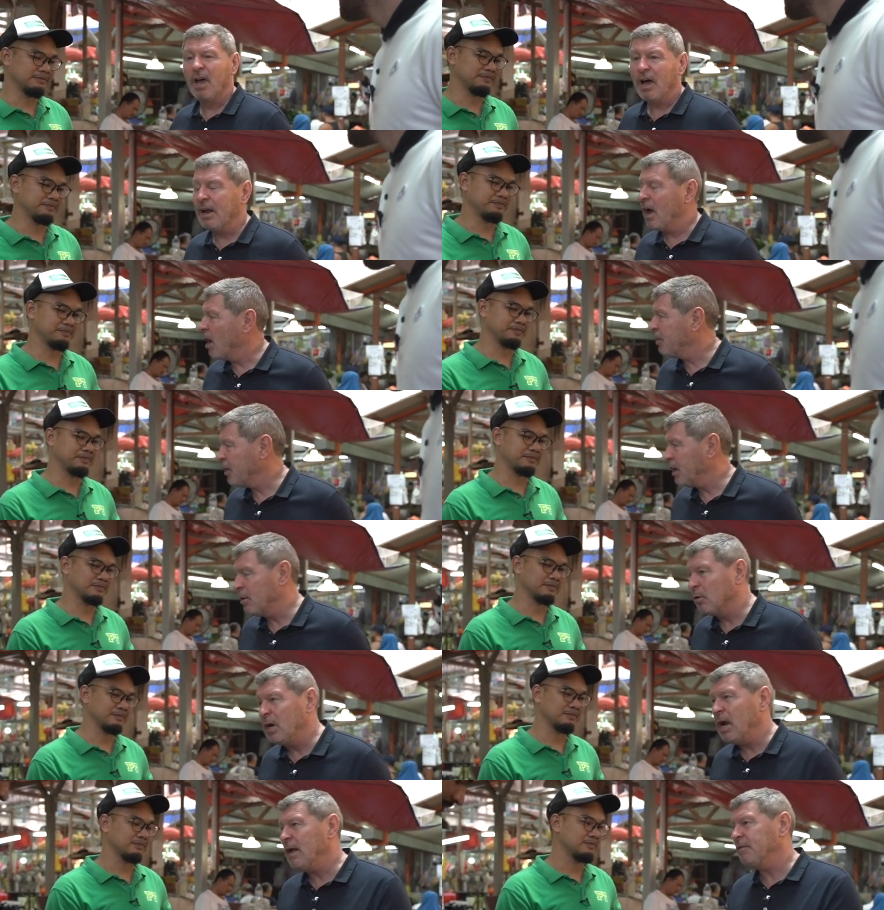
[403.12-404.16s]
Speaker 1: and I think it
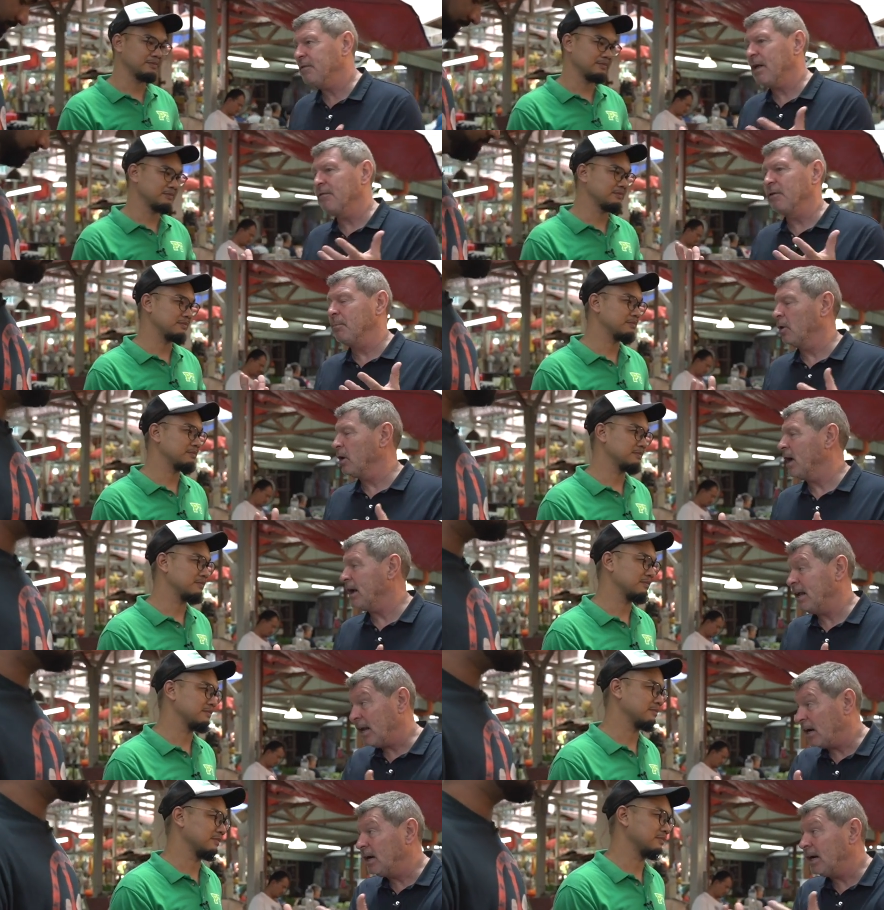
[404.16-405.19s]
would lift everybody, and
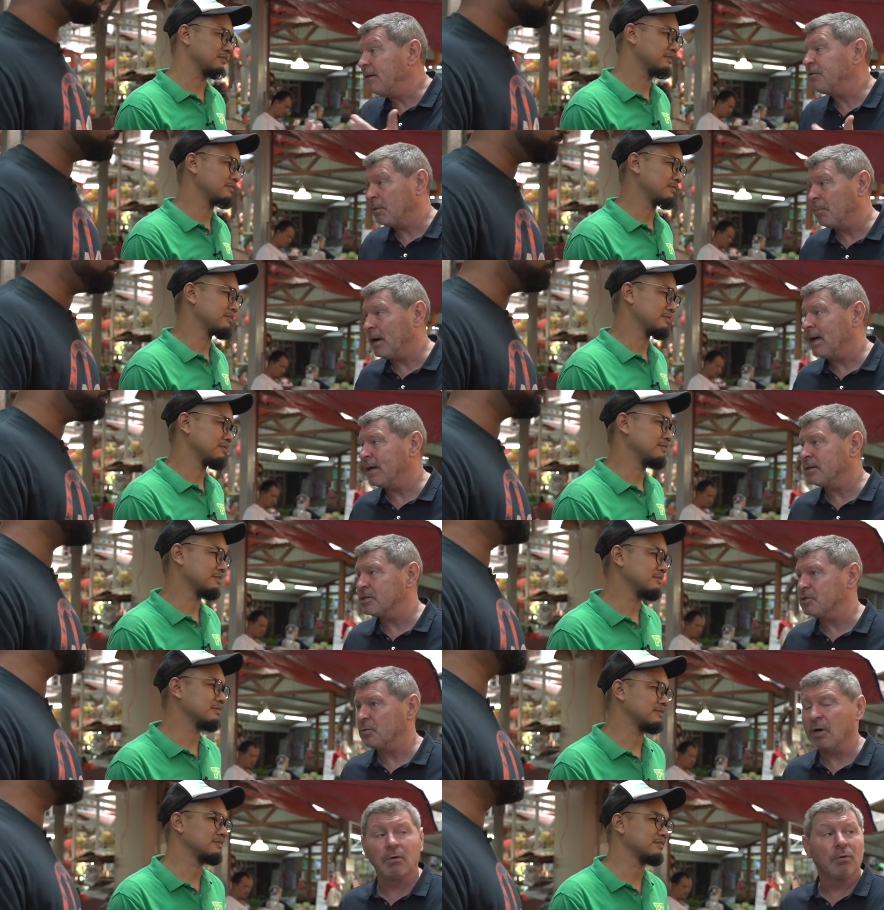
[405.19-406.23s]
it'd lift the players. Did he
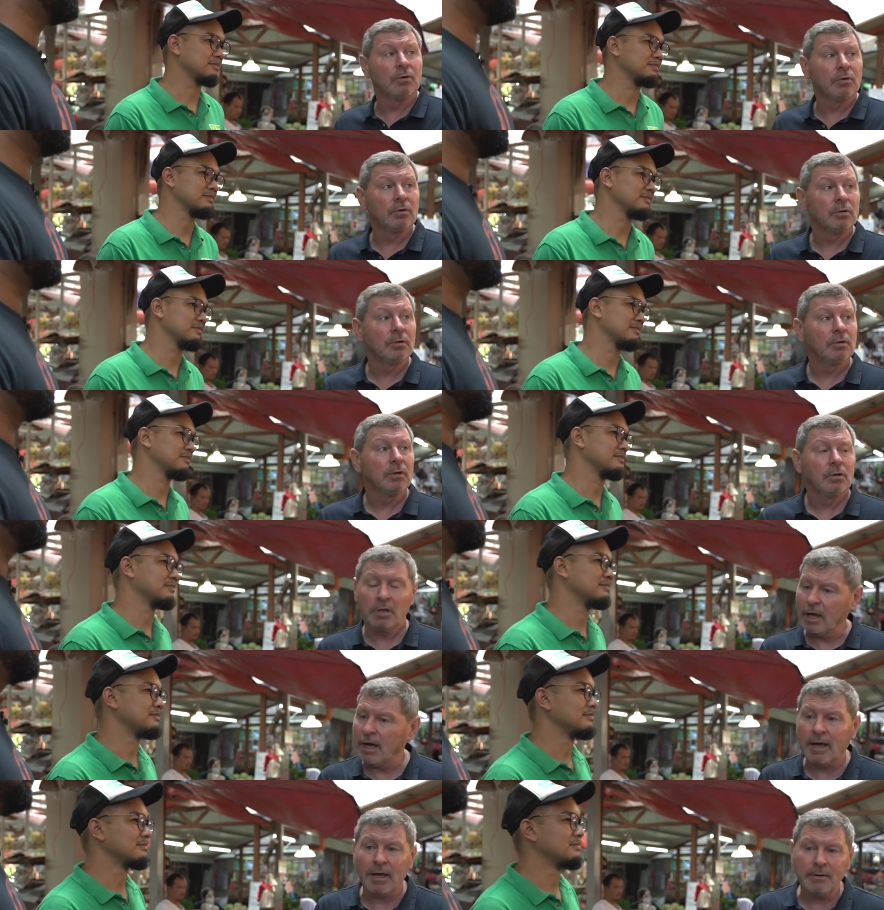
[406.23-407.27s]
love well. his time?
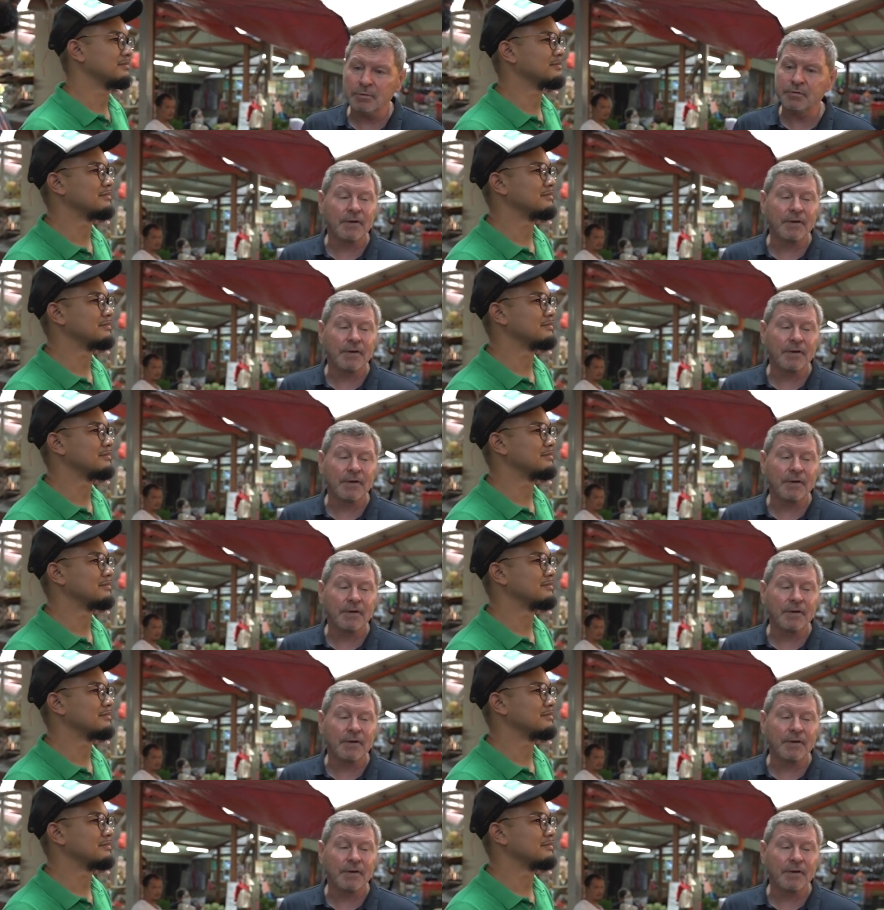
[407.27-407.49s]
yeah, Tottenham? was